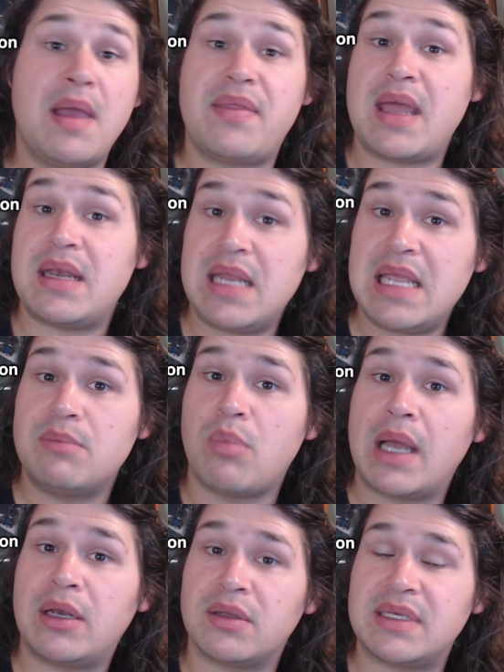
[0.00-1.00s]
That need
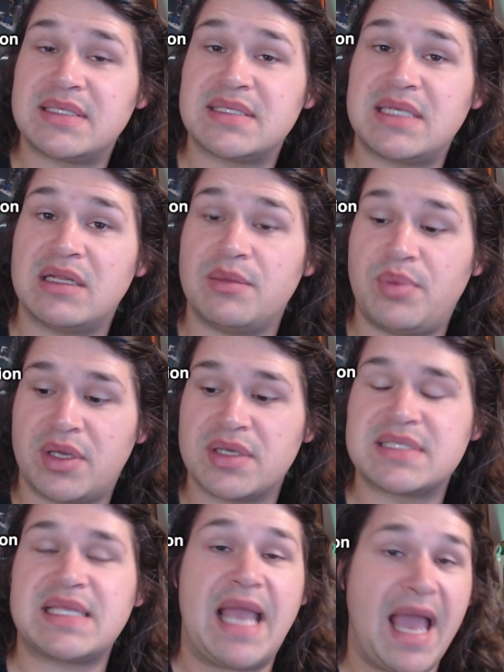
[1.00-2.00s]
might not necessarily
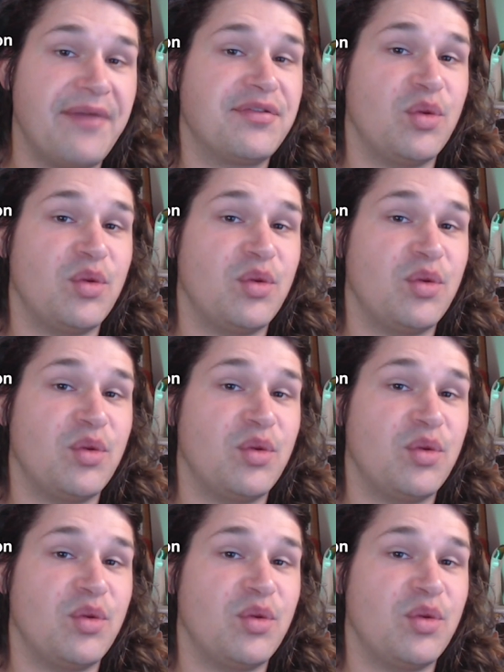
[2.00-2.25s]
because they have